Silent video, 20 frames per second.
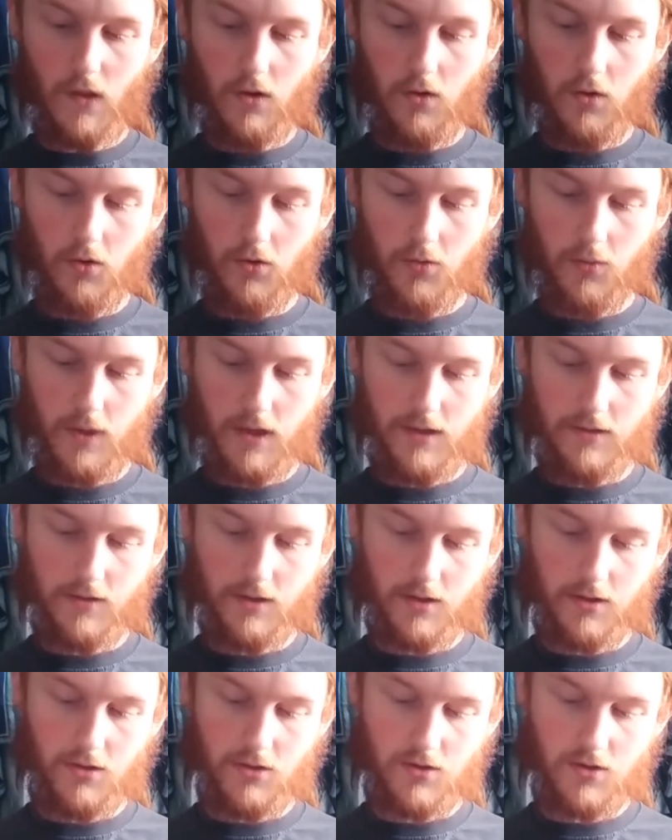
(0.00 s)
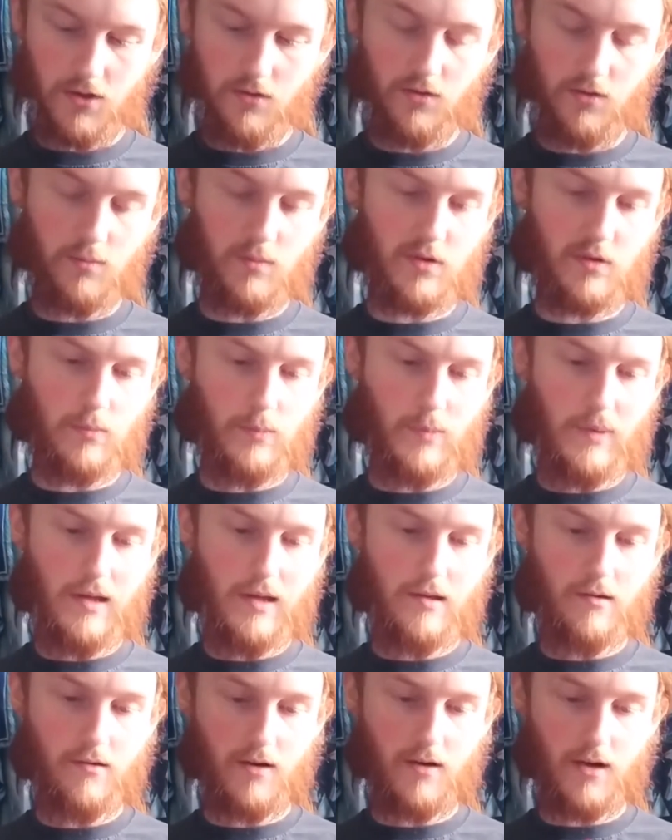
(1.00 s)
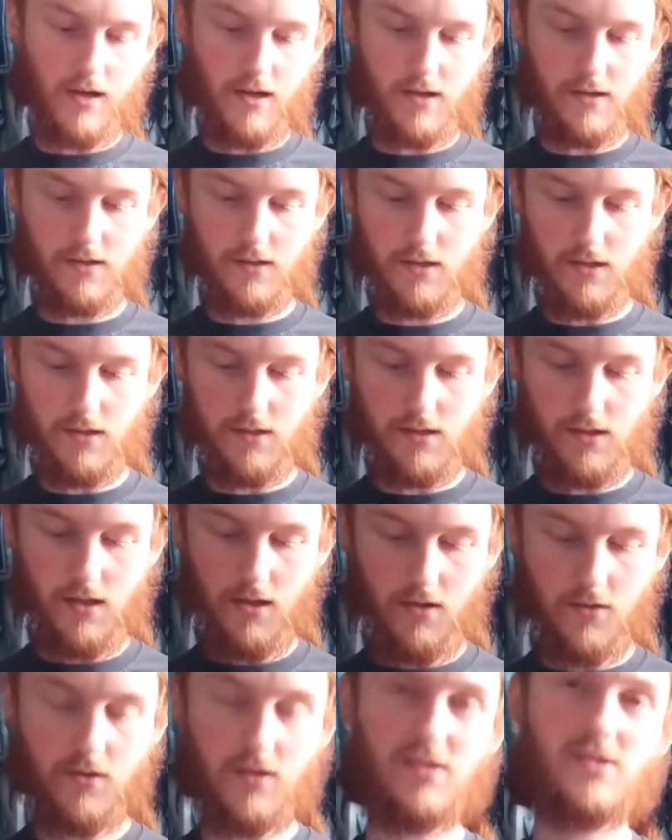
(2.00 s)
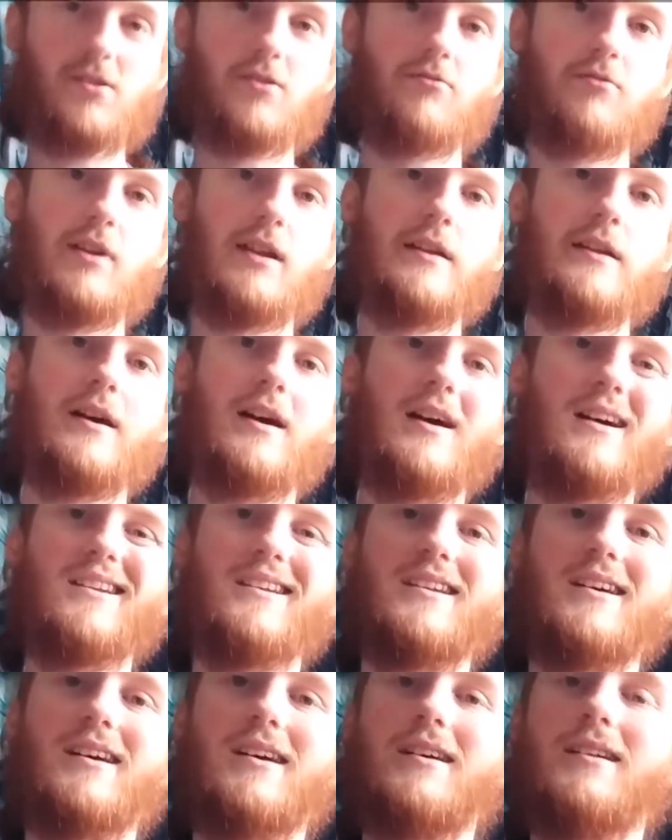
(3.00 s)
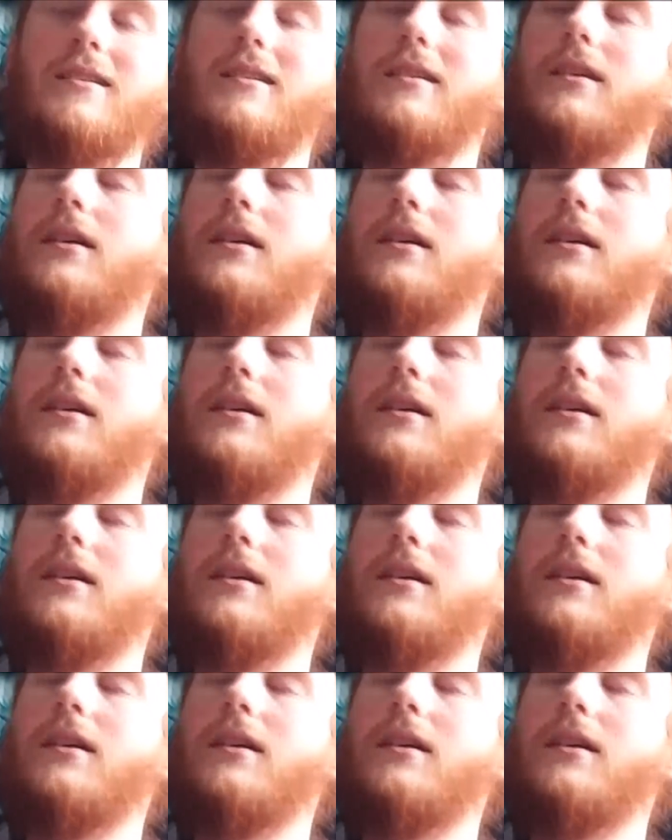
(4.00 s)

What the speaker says: Otherwise, I could just use him as a beater, I guess, because, you know, he's got a really gnarly dial.